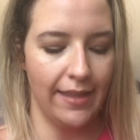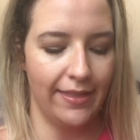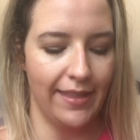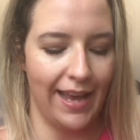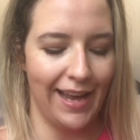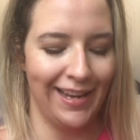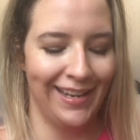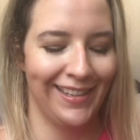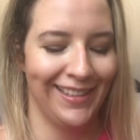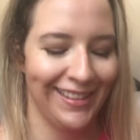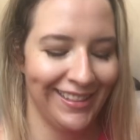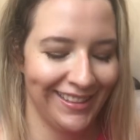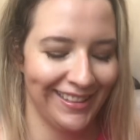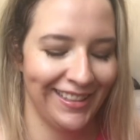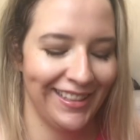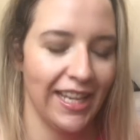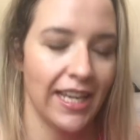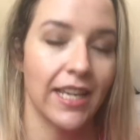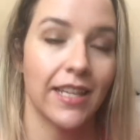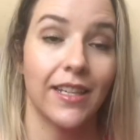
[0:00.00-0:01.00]
and that
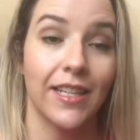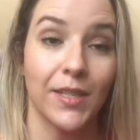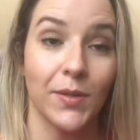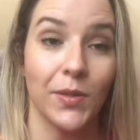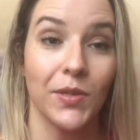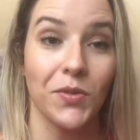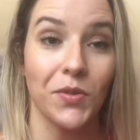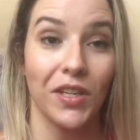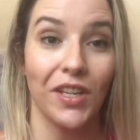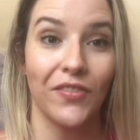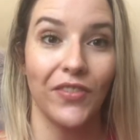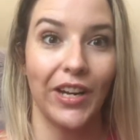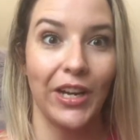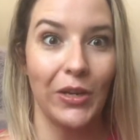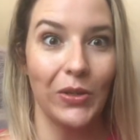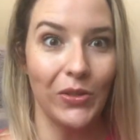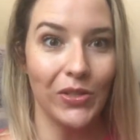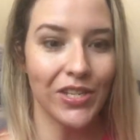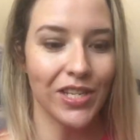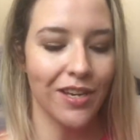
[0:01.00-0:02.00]
this one's really
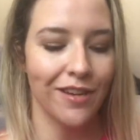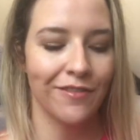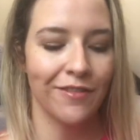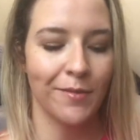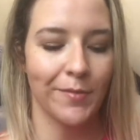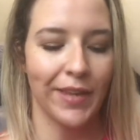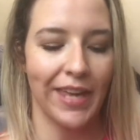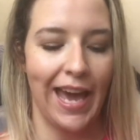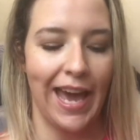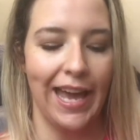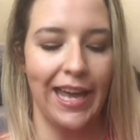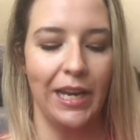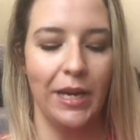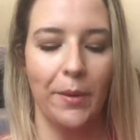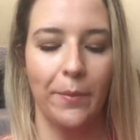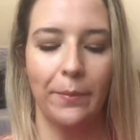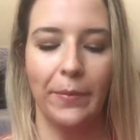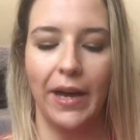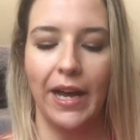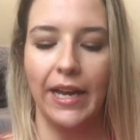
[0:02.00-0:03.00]
funny, also from Kate,
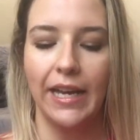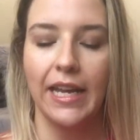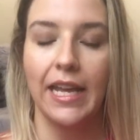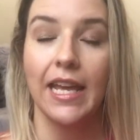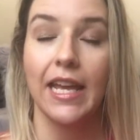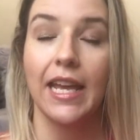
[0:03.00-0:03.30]
but